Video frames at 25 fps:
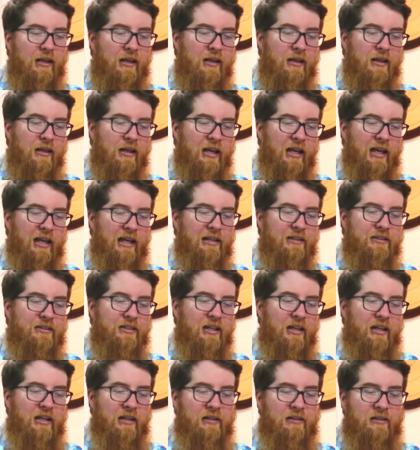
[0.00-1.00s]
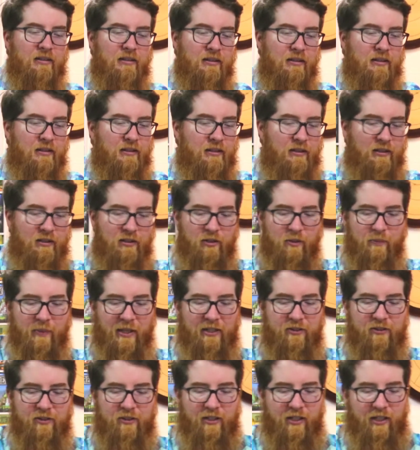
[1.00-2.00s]
And going back
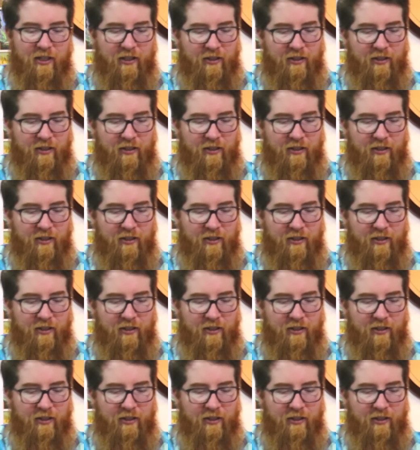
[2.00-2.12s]
to the